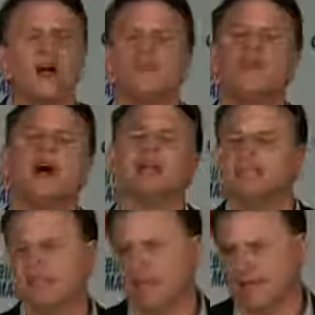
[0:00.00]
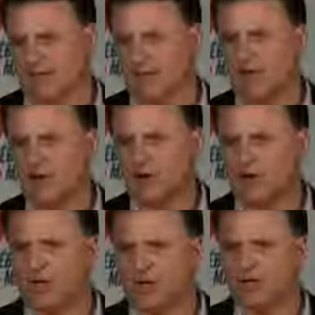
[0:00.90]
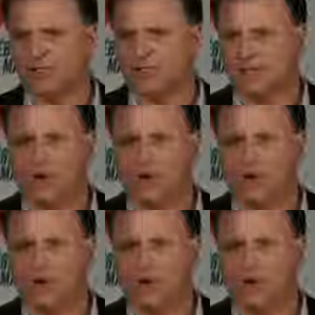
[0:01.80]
of not seeing how good it is.